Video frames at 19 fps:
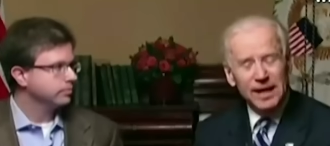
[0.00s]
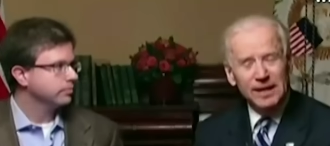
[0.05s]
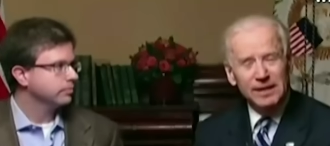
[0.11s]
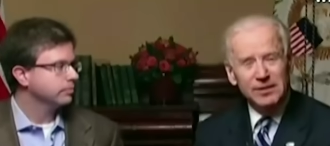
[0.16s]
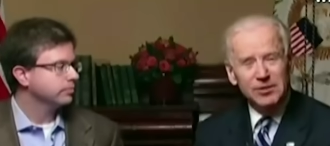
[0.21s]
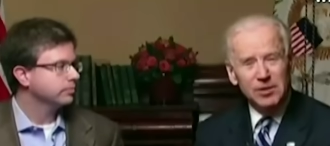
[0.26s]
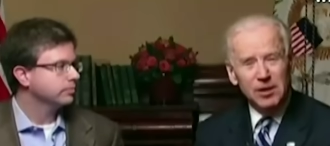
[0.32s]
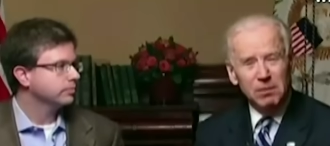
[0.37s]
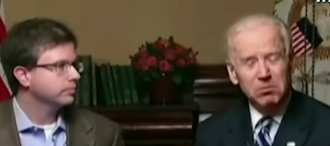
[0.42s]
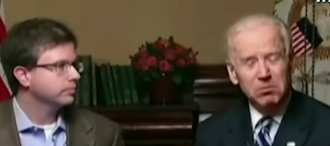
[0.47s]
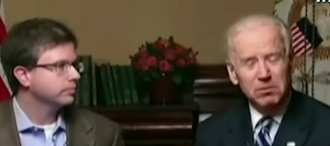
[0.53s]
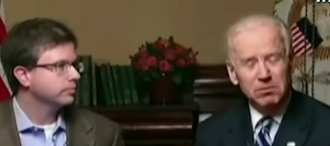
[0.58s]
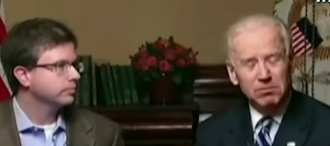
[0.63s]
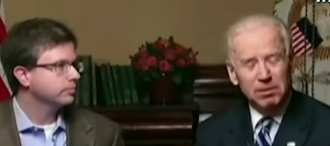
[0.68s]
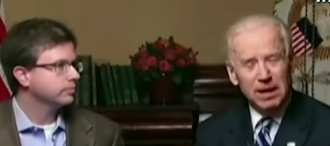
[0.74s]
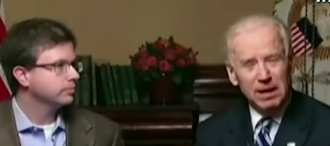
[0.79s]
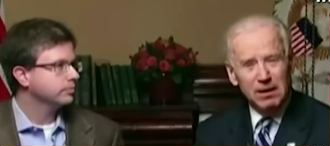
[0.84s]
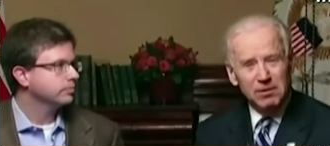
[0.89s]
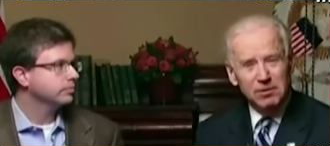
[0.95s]
Speaker 1: that double
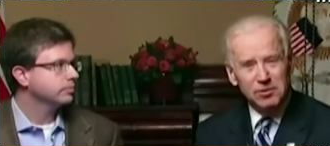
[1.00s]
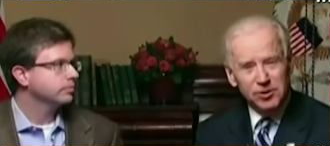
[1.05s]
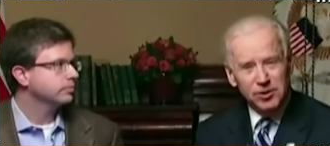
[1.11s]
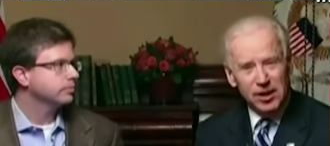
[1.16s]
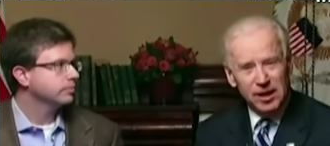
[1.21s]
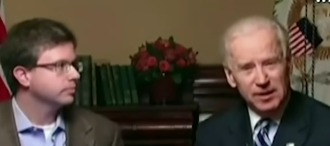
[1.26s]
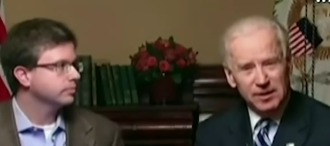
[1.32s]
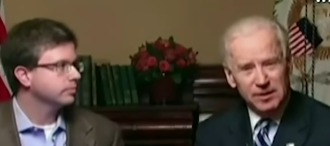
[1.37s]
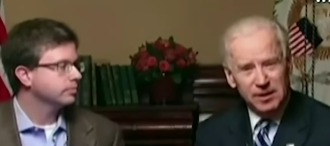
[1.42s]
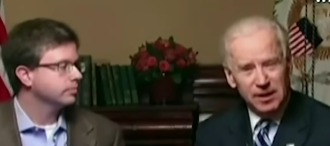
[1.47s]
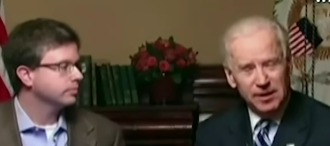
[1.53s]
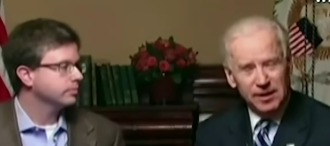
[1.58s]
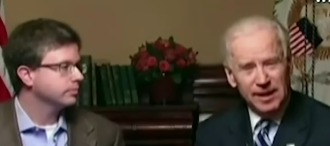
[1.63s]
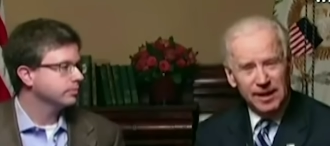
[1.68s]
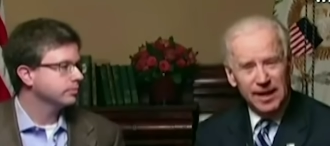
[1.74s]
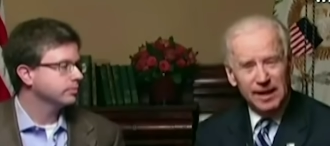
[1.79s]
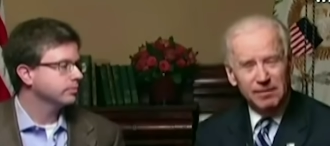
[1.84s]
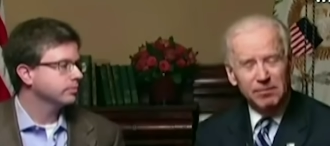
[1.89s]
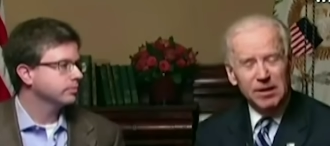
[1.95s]
barrel shotgun
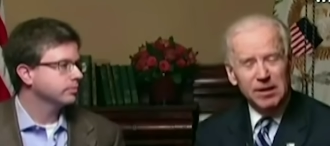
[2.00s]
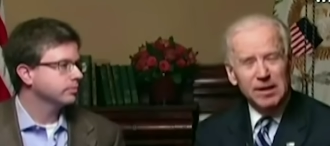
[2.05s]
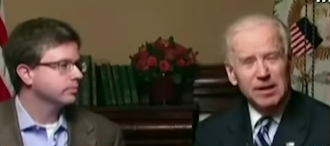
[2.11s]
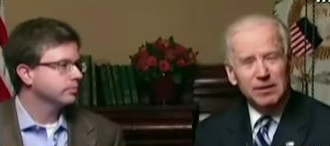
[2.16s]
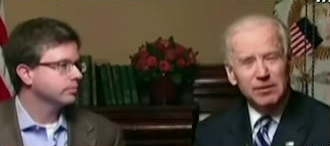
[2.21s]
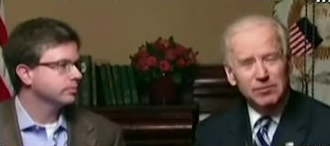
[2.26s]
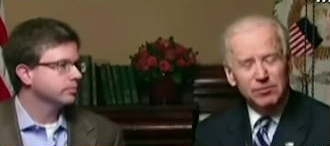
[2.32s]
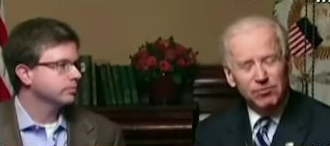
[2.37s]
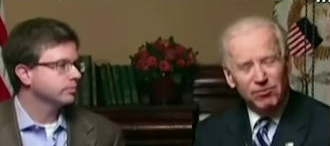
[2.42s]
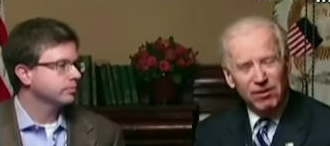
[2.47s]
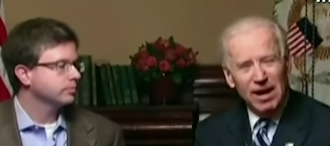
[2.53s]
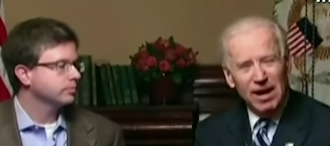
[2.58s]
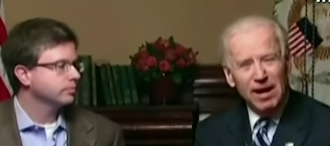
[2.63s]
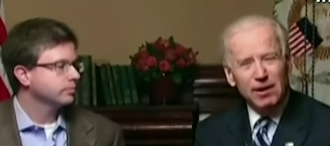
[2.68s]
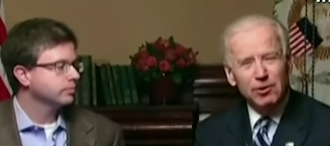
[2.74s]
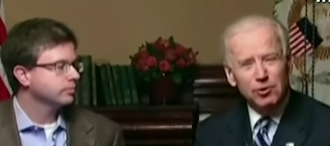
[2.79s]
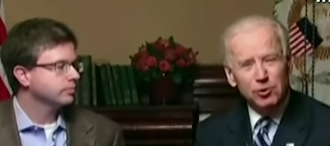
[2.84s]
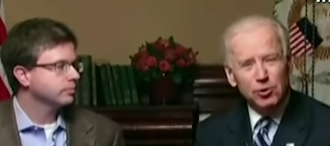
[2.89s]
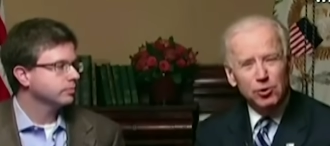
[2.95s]
and
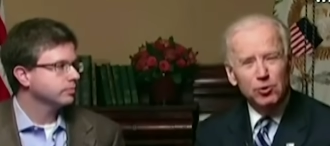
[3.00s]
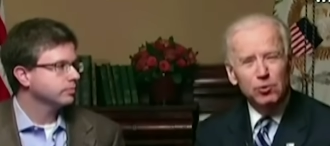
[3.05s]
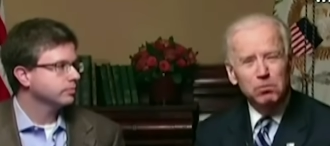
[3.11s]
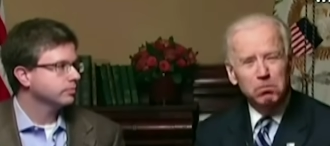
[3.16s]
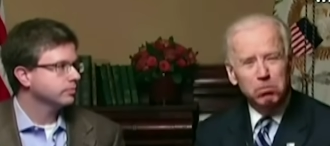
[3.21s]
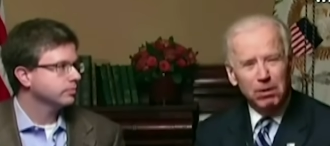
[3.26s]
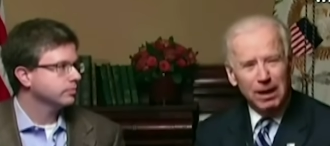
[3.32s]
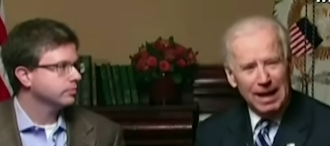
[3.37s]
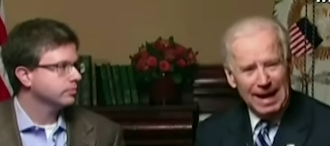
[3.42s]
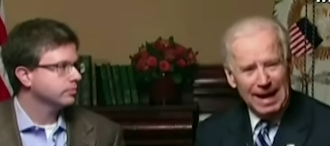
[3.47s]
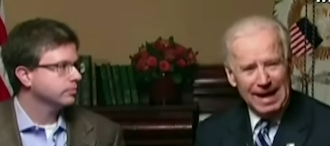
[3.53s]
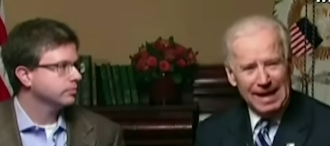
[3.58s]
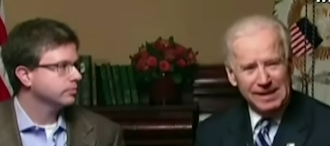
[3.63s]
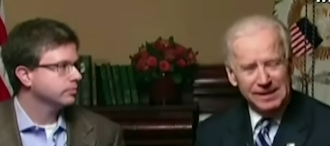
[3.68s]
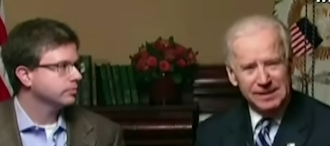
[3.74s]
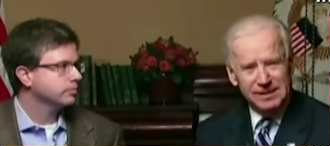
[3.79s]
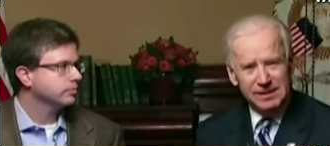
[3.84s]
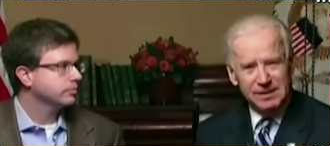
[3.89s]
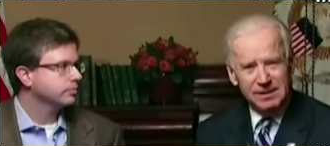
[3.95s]
fire two
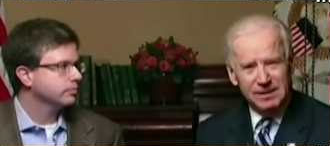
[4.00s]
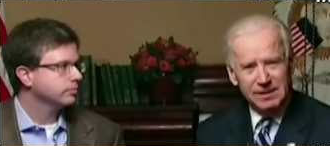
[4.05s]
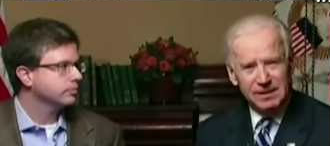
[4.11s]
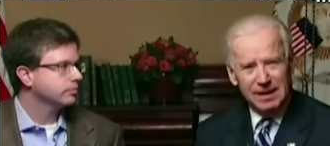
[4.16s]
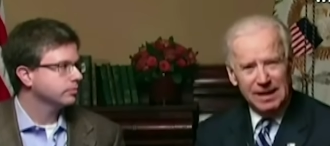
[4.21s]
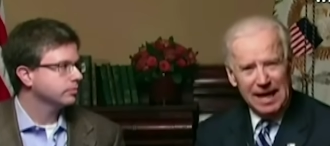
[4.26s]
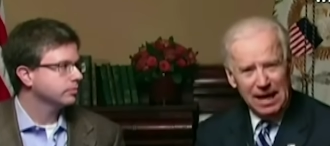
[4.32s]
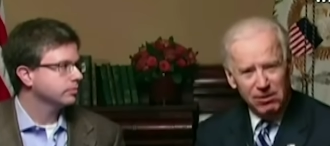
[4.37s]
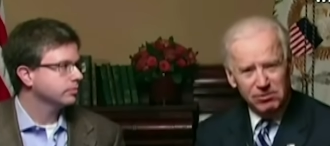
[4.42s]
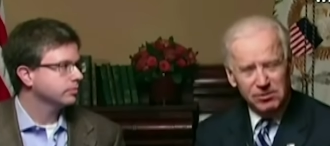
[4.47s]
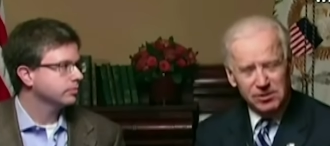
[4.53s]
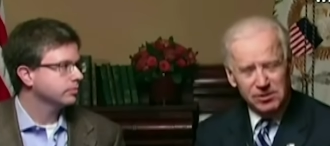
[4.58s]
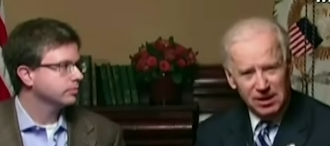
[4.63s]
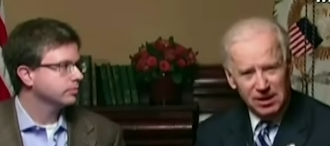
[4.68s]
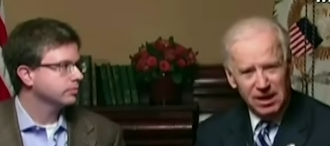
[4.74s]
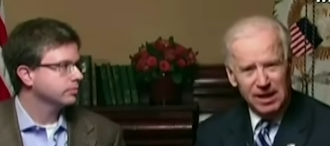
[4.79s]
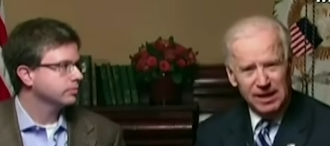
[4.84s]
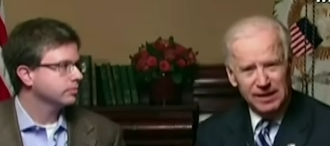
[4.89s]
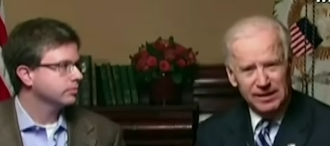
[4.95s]
blasts
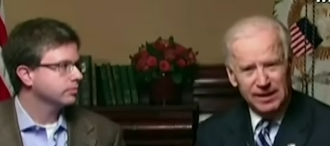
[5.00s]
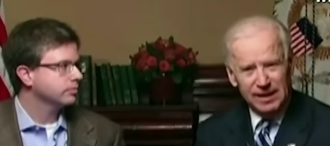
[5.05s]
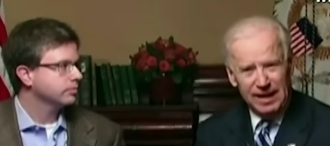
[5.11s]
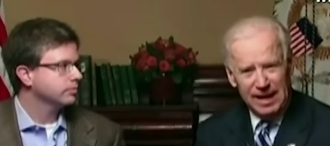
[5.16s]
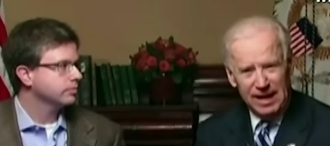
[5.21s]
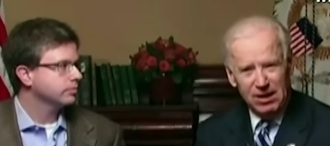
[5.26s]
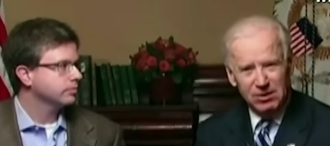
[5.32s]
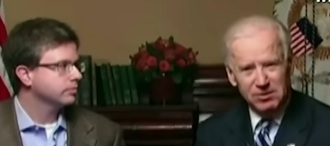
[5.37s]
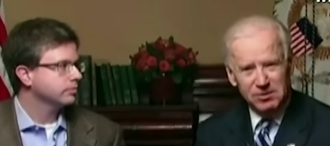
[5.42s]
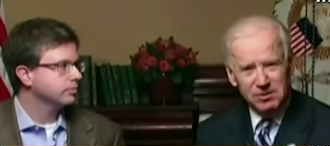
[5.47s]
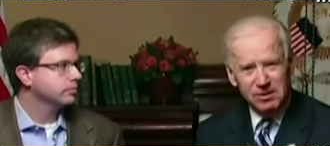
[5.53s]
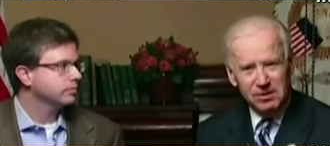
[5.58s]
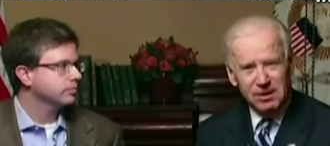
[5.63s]
outside the house.